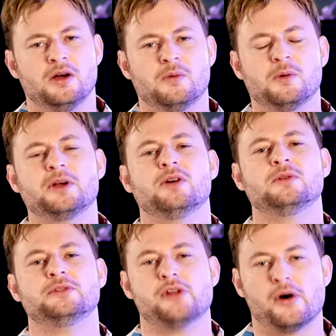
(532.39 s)
Well, we
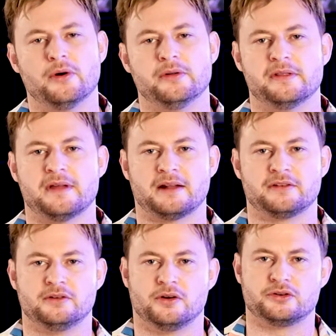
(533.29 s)
all know that
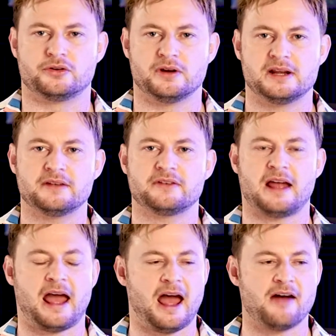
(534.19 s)
that's not true. He doesn't
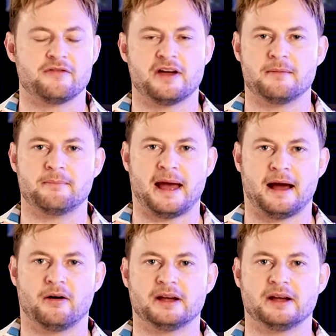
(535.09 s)
have that power.